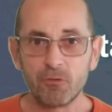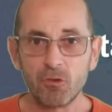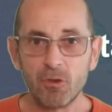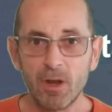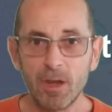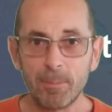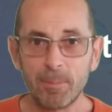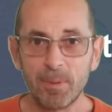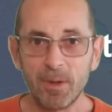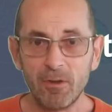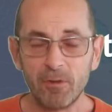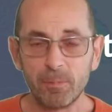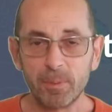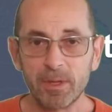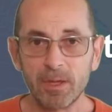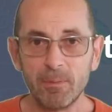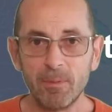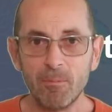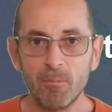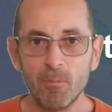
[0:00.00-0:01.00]
dry periods
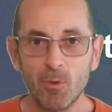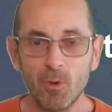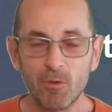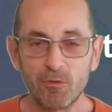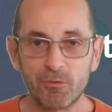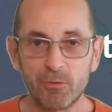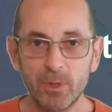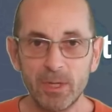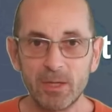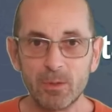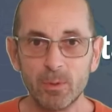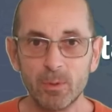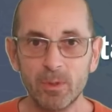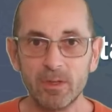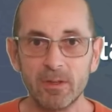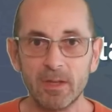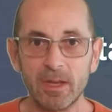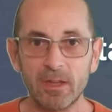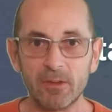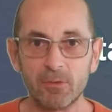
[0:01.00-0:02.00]
becoming more
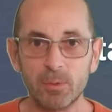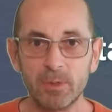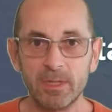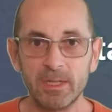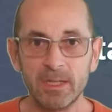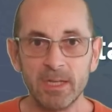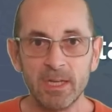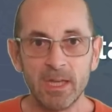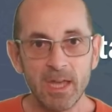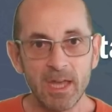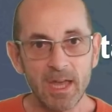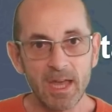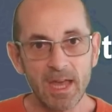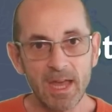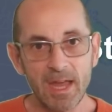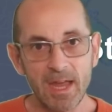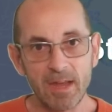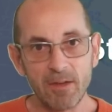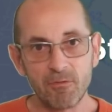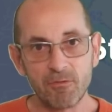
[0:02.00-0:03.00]
frequent as we
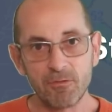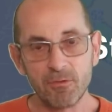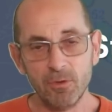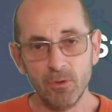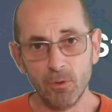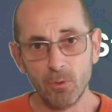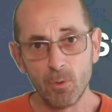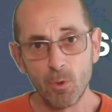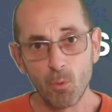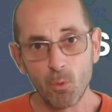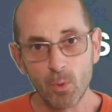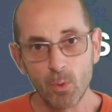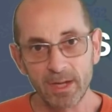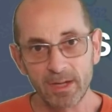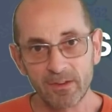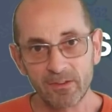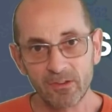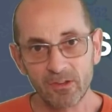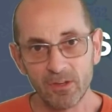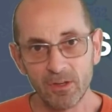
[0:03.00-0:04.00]
head through
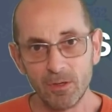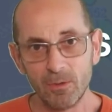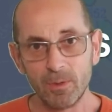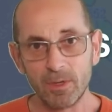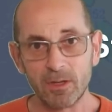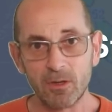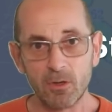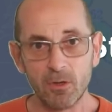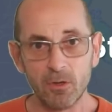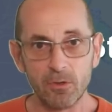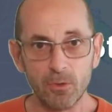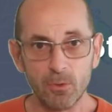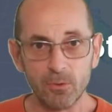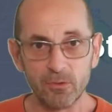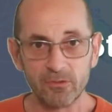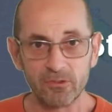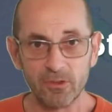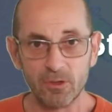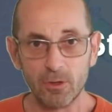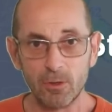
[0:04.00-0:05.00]
week two, it could
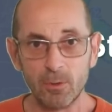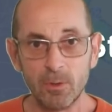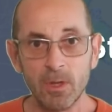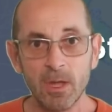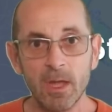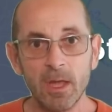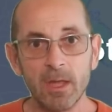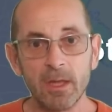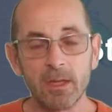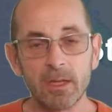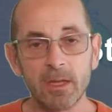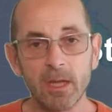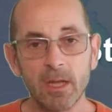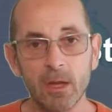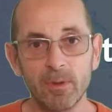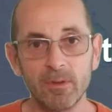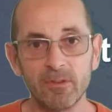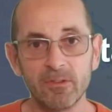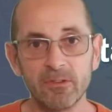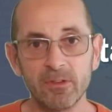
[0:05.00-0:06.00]
also
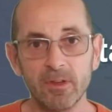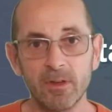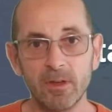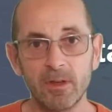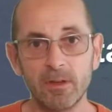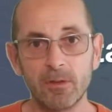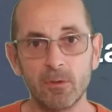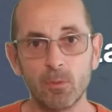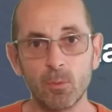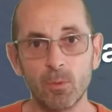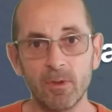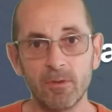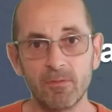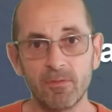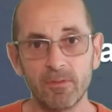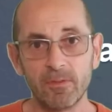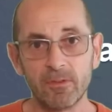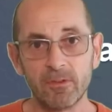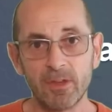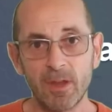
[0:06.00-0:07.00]
coincide with
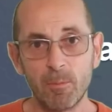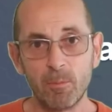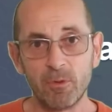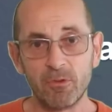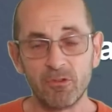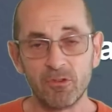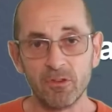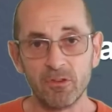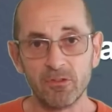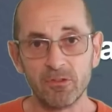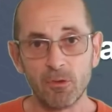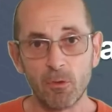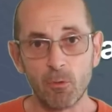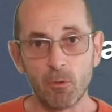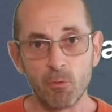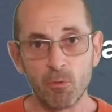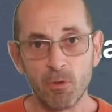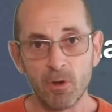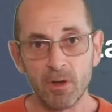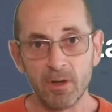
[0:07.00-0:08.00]
temperatures
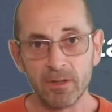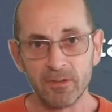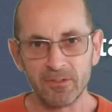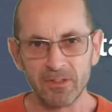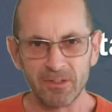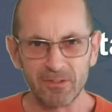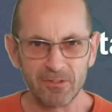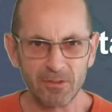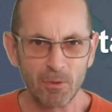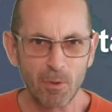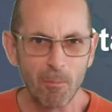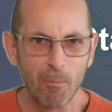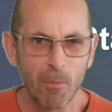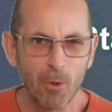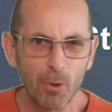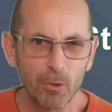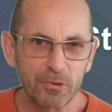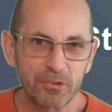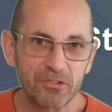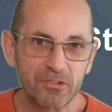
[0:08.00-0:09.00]
rising. So a
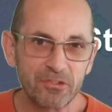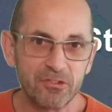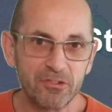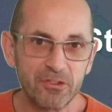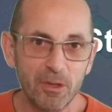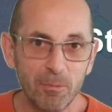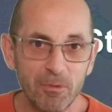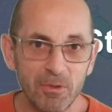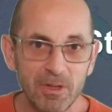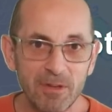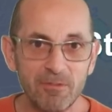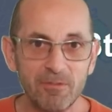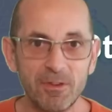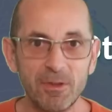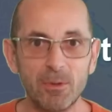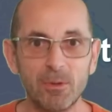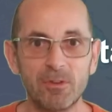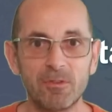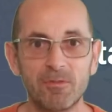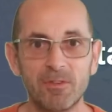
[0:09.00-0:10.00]
more summery
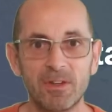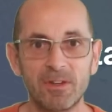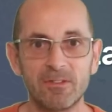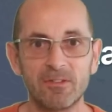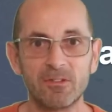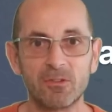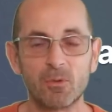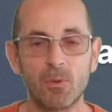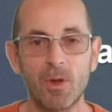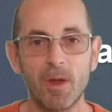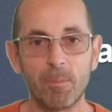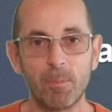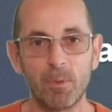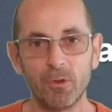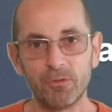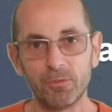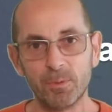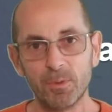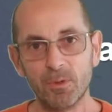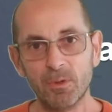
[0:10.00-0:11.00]
feel to things is quite
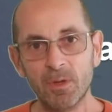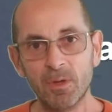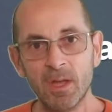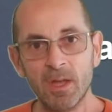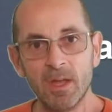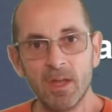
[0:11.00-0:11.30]
possible,